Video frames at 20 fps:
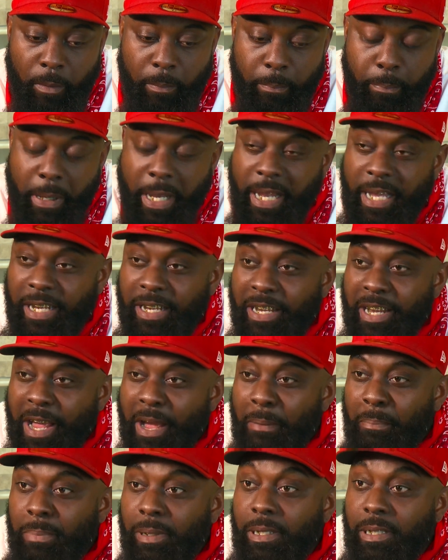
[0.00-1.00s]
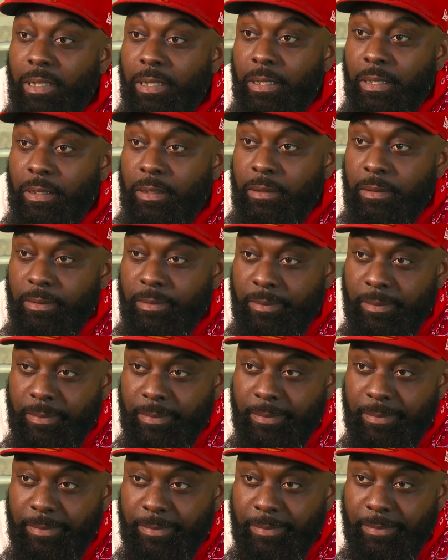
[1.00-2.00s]
pain in our blood
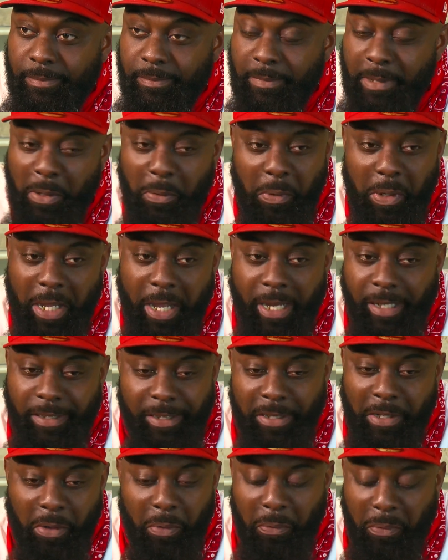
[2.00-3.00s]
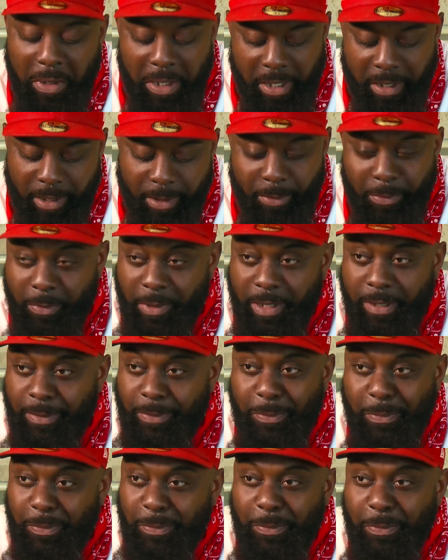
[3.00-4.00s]
that we actually don't really know
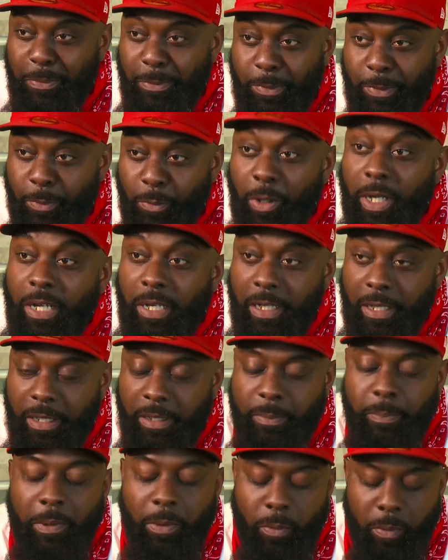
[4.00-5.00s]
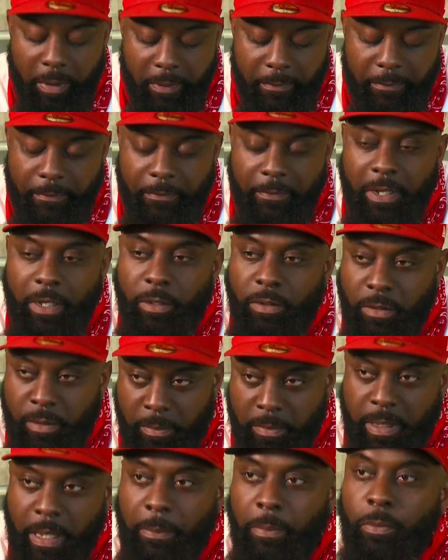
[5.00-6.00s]
what it is, but we feel some
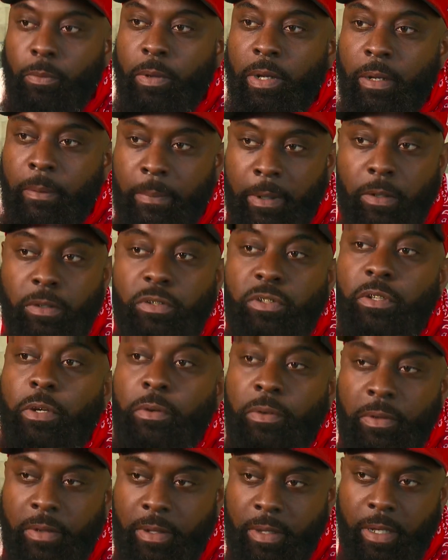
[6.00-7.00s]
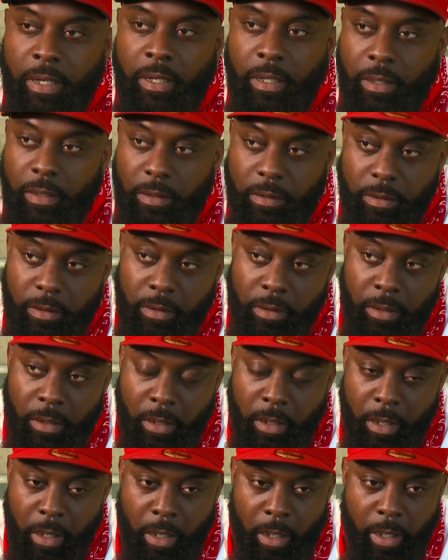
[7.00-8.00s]
type of way about certain things,
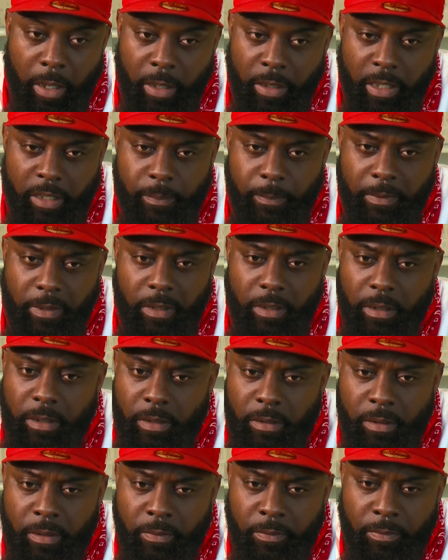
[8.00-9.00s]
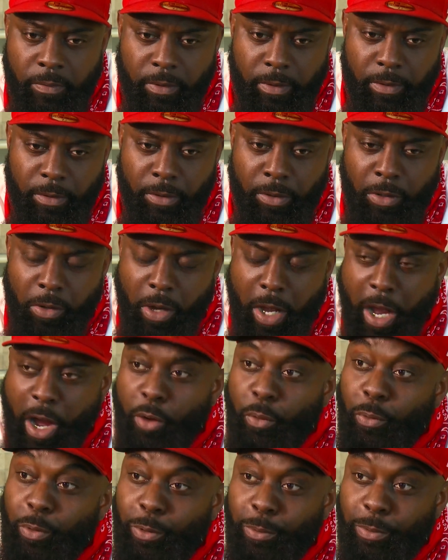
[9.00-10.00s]
and that's because of
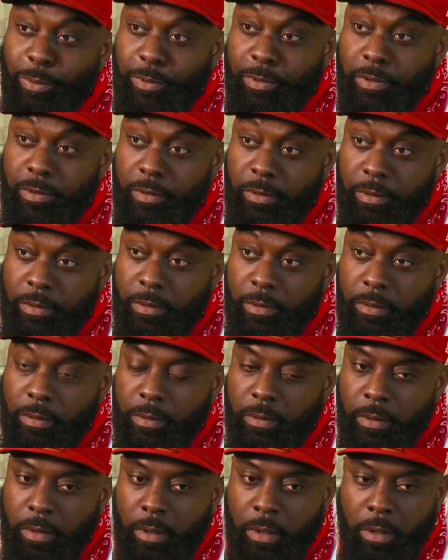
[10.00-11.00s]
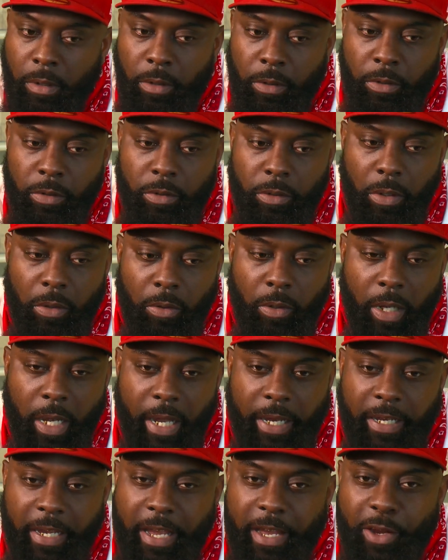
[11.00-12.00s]
our roots. So
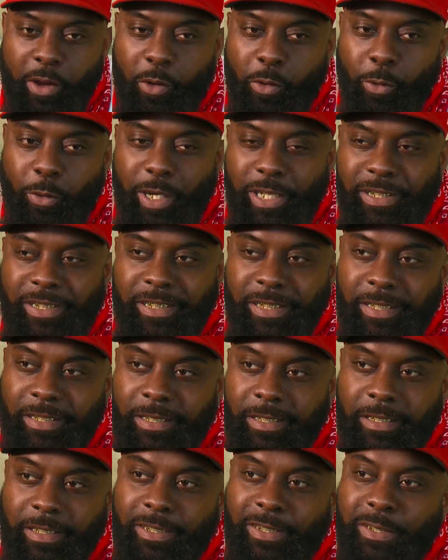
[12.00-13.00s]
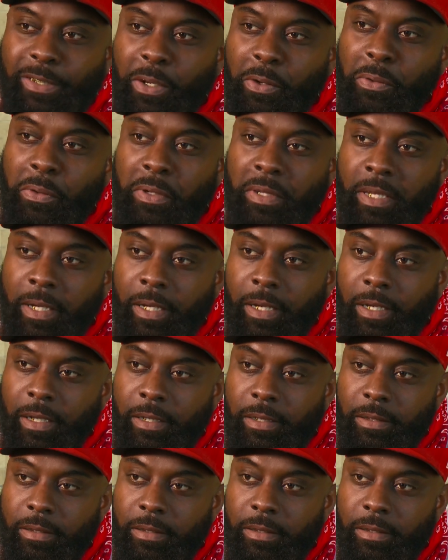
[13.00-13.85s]
I can't question certain things.